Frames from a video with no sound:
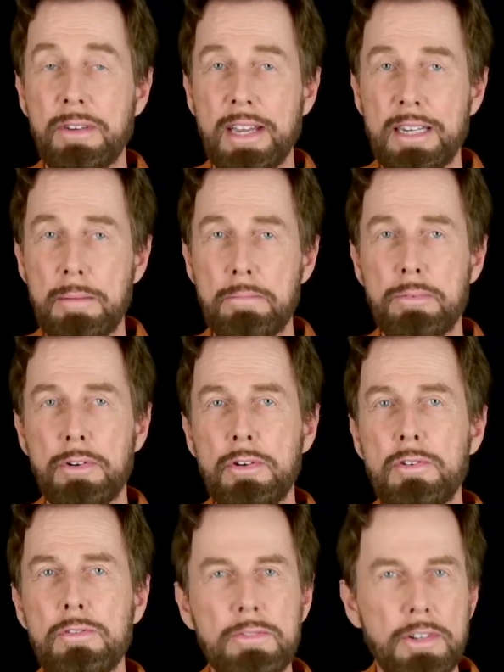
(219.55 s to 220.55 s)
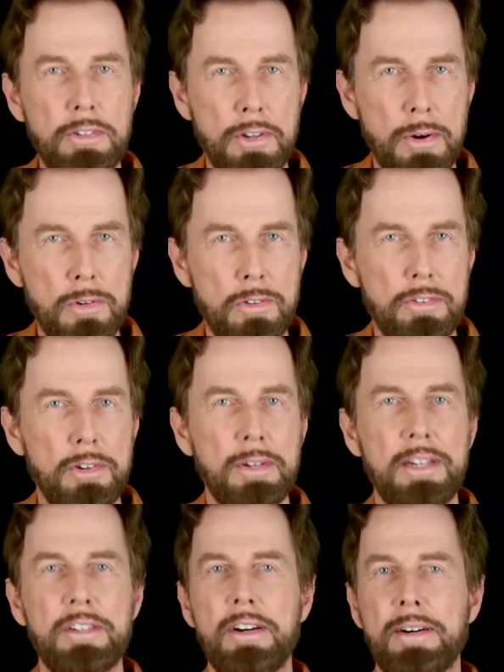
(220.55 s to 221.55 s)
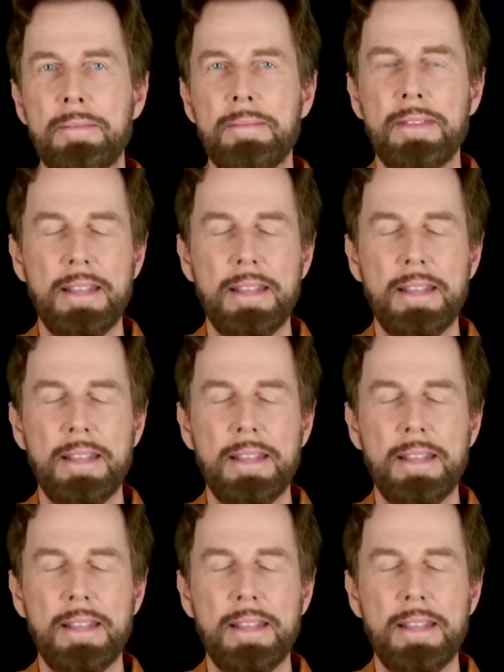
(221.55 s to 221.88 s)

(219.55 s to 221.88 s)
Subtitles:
you can improve the tone of your guitar.